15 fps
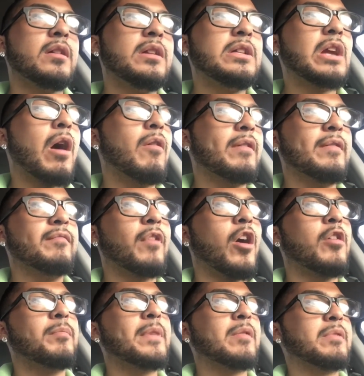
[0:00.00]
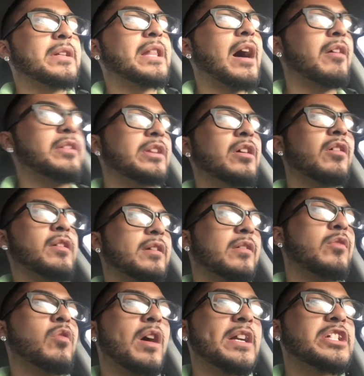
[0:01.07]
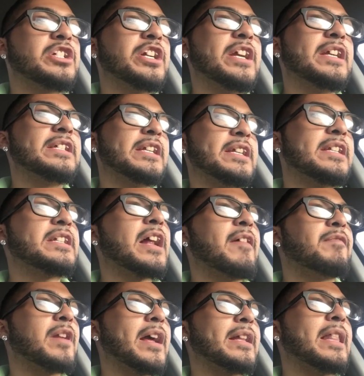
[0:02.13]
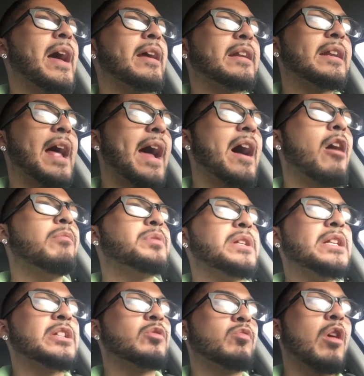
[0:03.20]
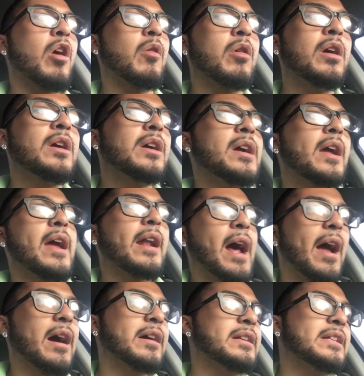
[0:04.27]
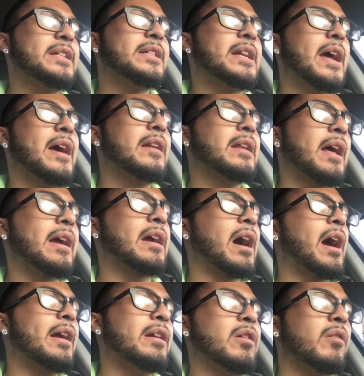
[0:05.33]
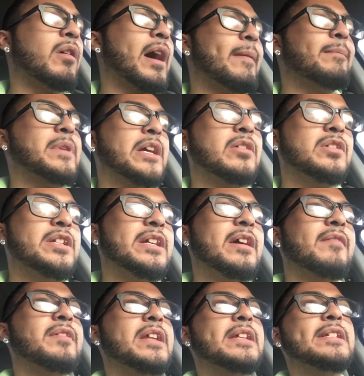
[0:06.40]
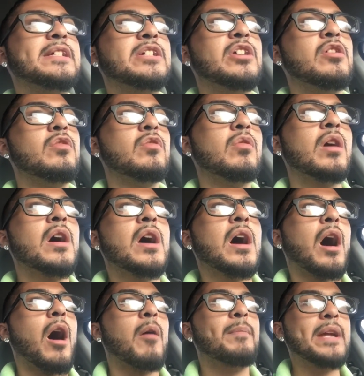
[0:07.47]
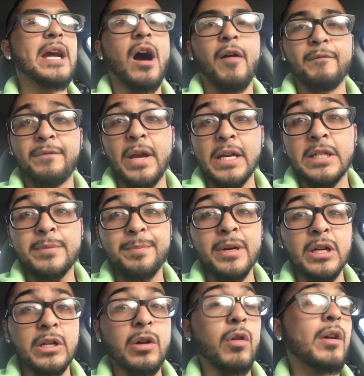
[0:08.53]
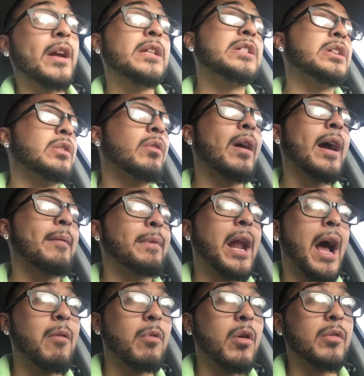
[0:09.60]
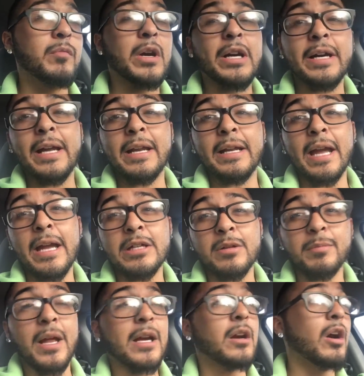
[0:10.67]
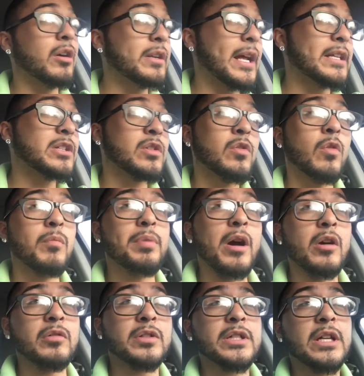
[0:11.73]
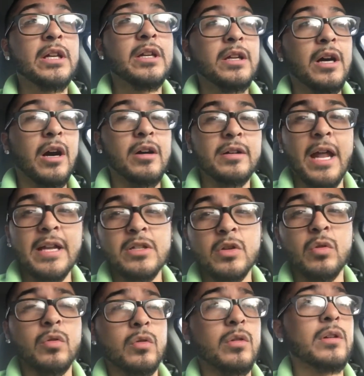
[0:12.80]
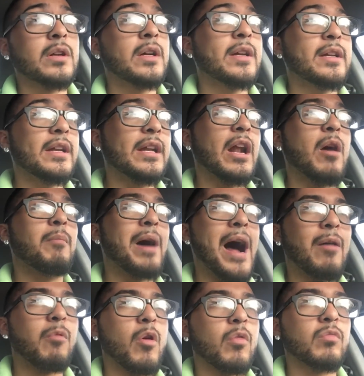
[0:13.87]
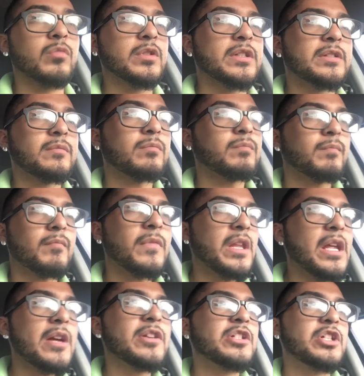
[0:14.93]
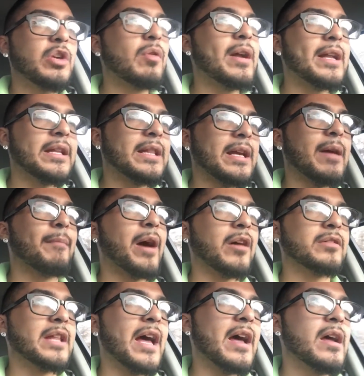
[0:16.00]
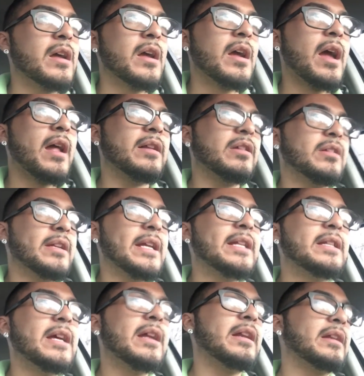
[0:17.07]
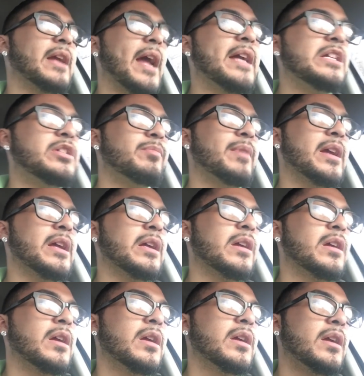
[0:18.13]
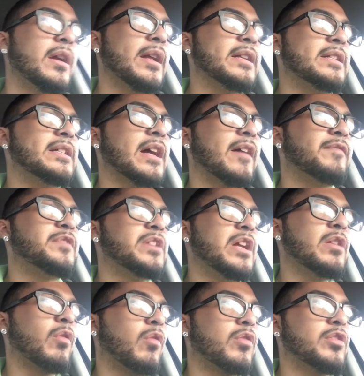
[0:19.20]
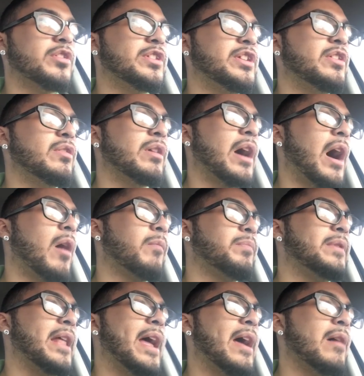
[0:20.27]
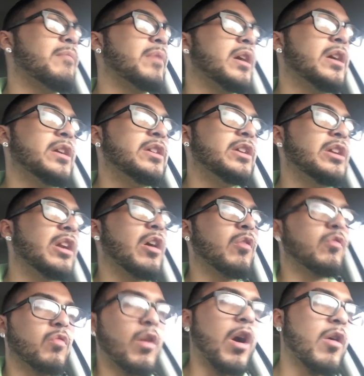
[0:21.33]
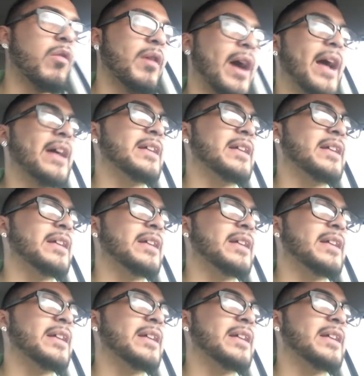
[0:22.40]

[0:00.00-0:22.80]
your involvement, without your questions and stuff like that. That helps us grow. And I understand, like, I know I'm guilty of this too. I'll be on Facebook or Instagram and I won't really engage. I'm like, oh, that's a cool post, oh, that's cool, you know, but I won't do anything about that. And you need the engagement and stuff in order to help them, you know, grow